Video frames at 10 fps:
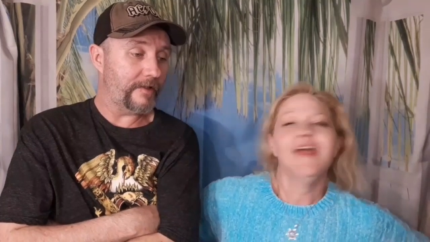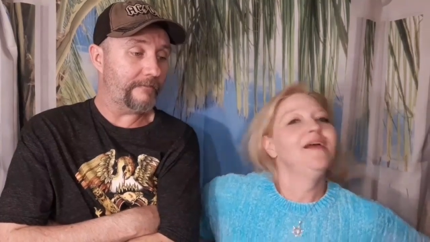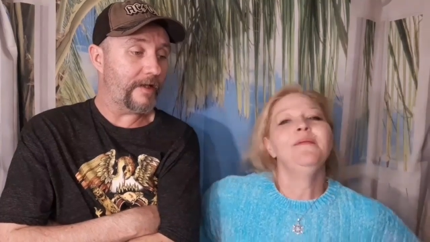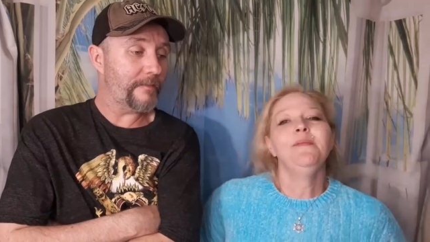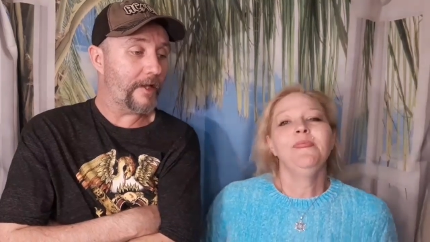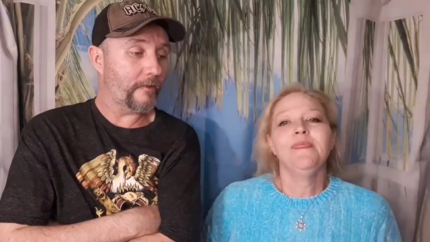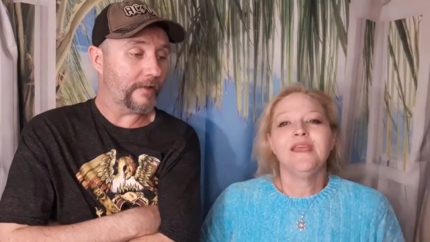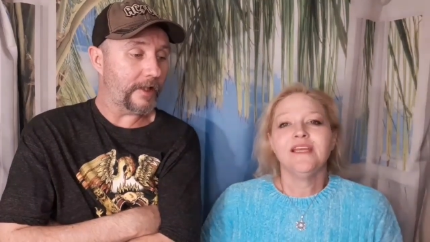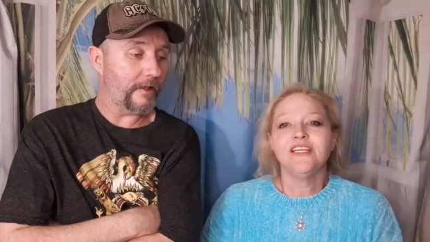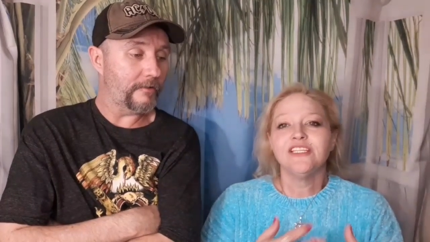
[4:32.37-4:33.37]
Speaker 1: even if I'm not on
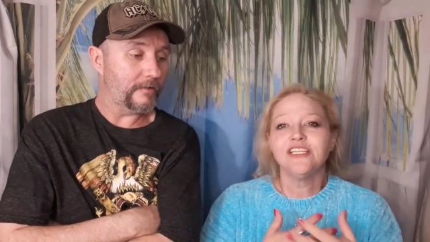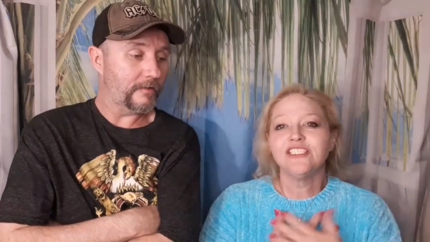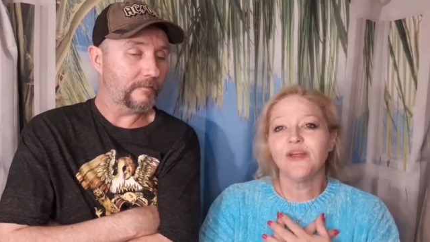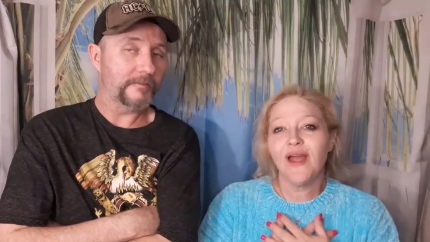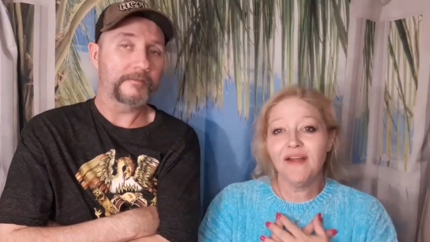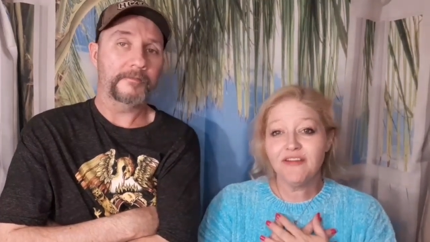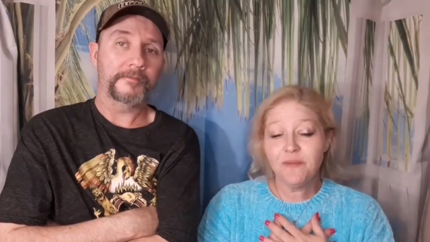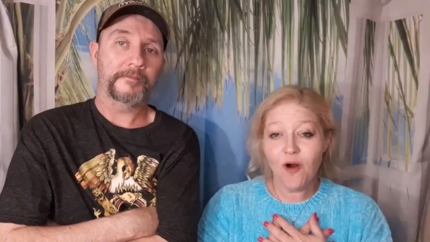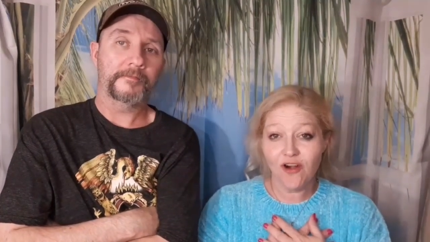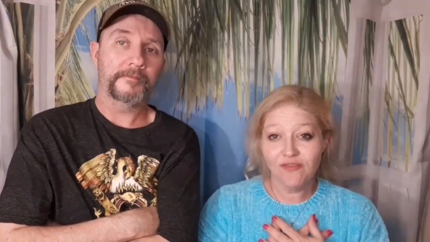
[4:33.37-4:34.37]
keto.
Speaker 2: So
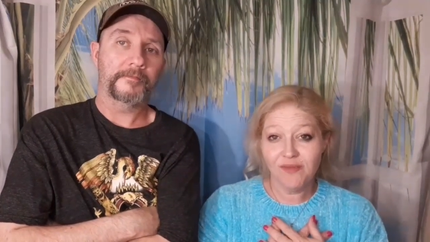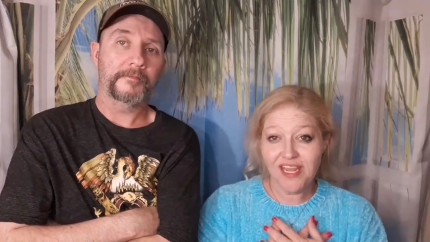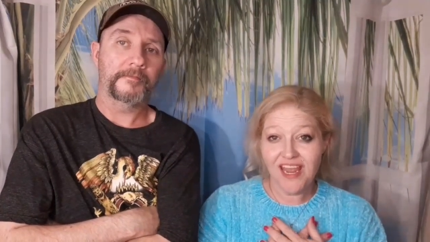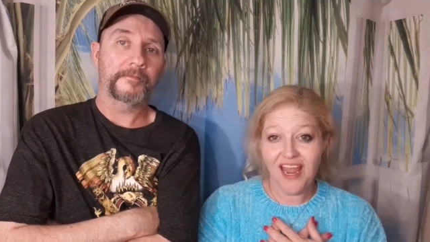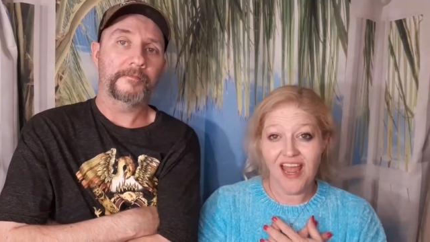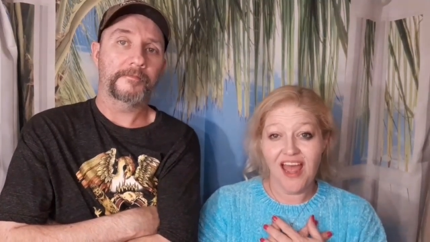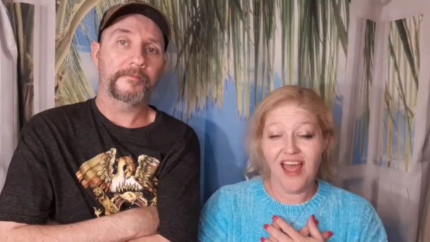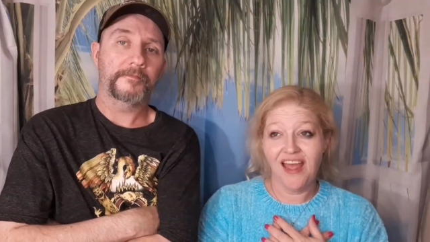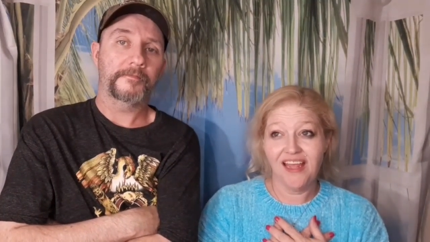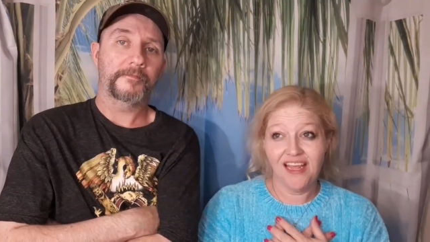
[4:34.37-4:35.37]
every part of me
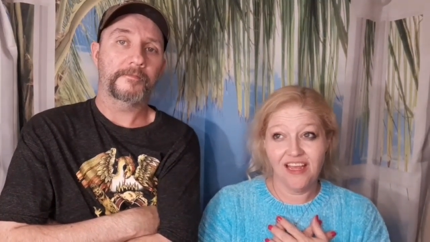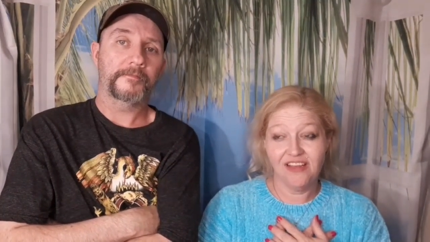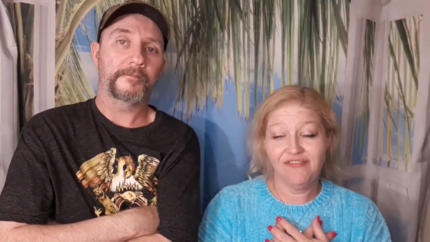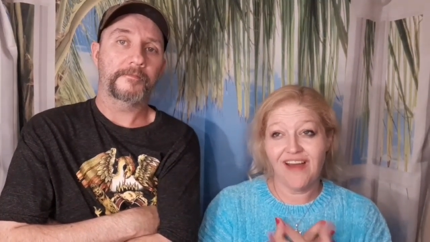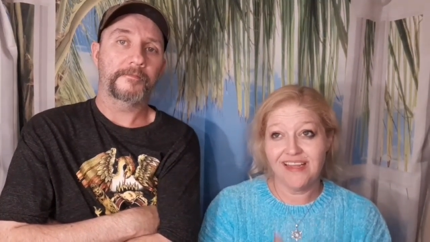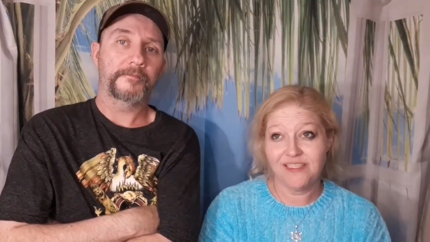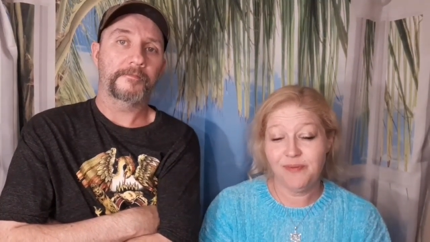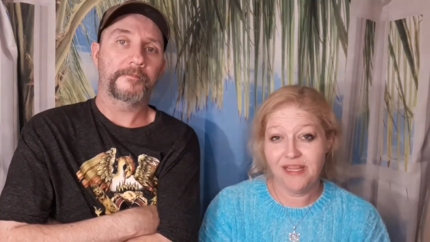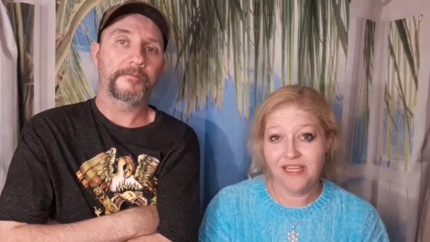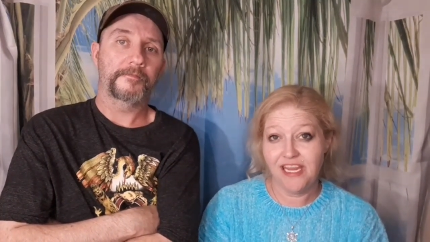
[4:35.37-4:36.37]
fights
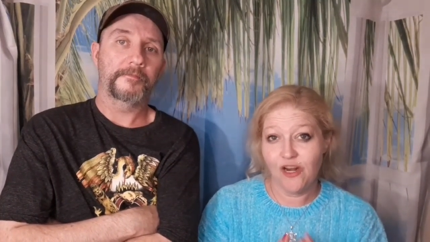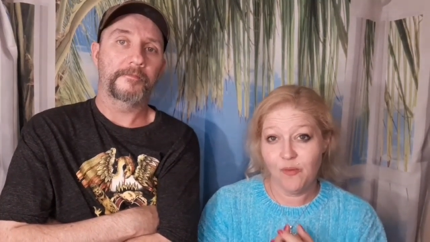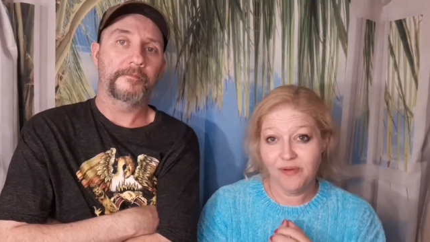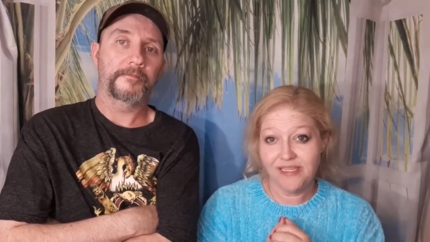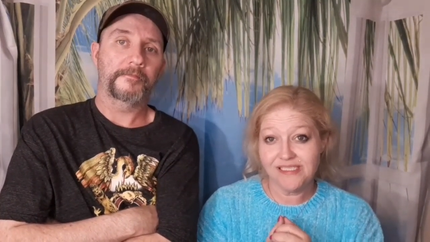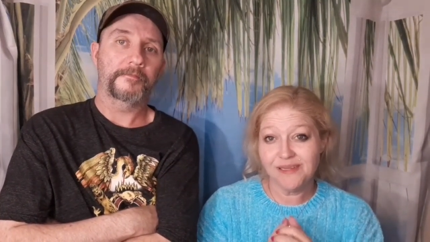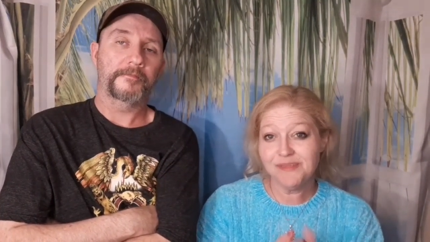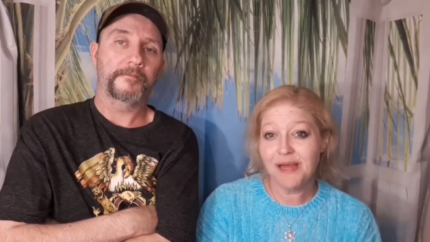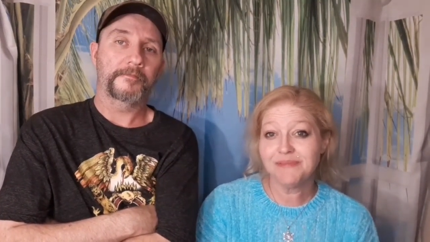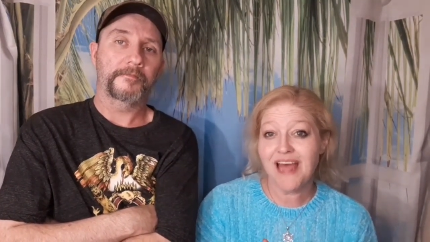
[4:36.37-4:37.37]
being the keto police.
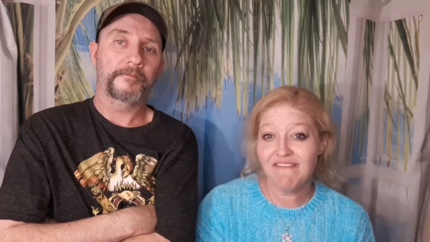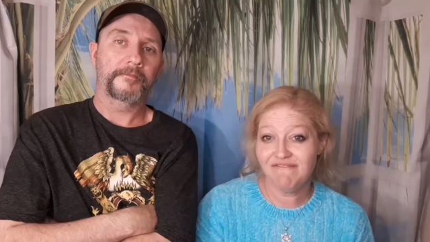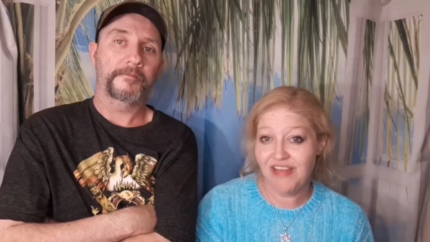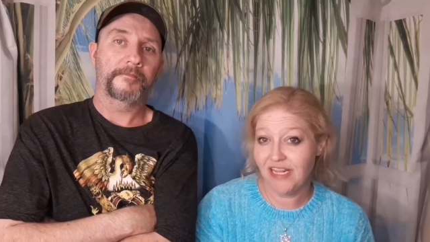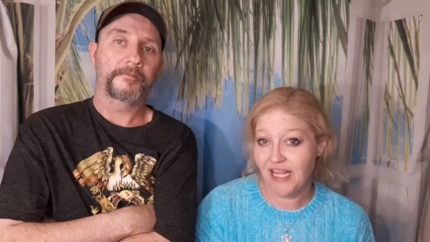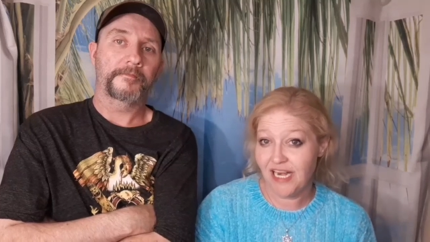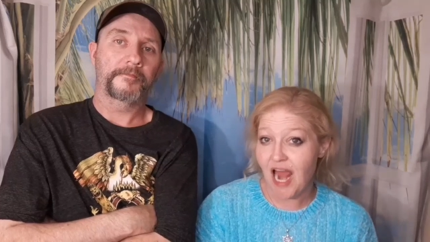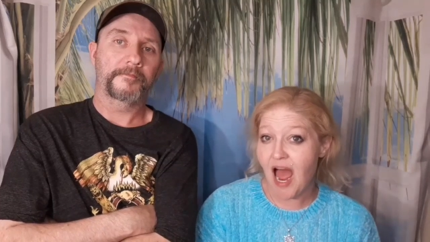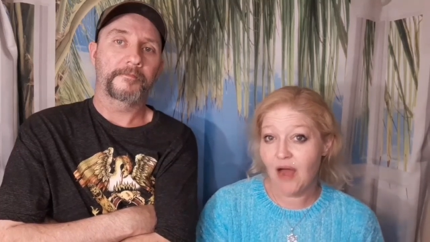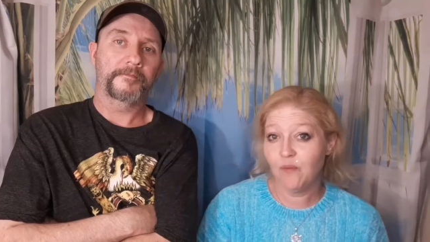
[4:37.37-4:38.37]
Sometimes I fail at it.
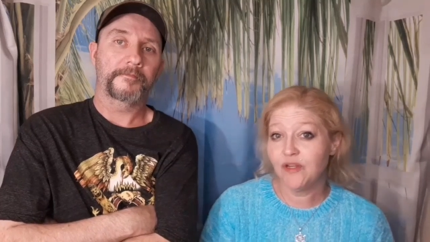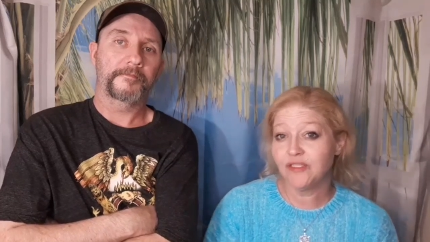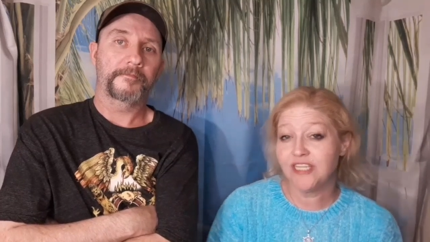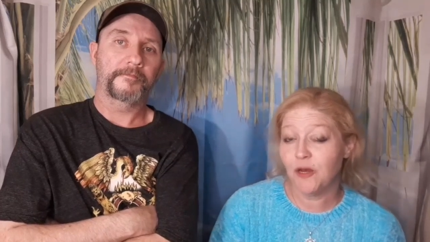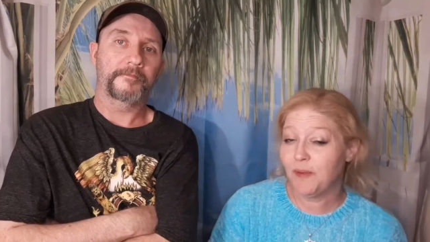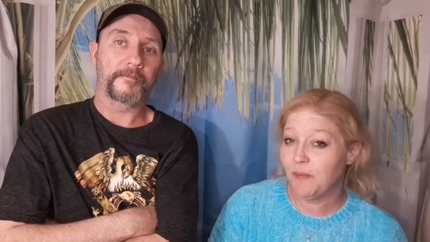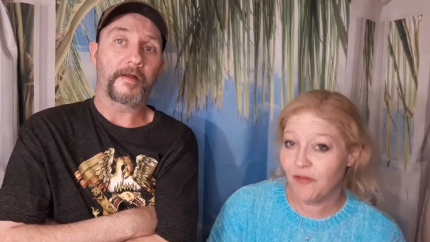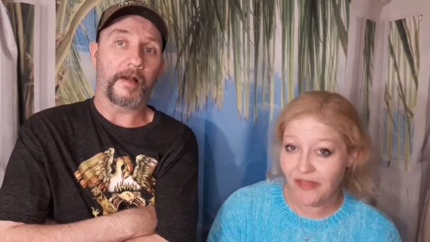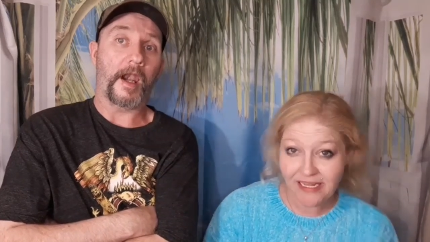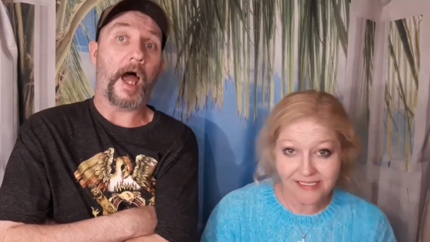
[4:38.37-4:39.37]
I will tell people
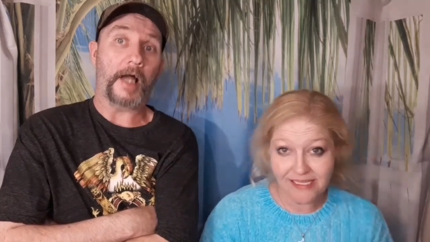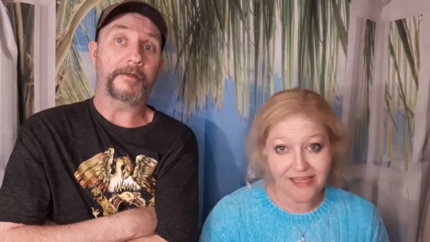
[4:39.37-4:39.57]
things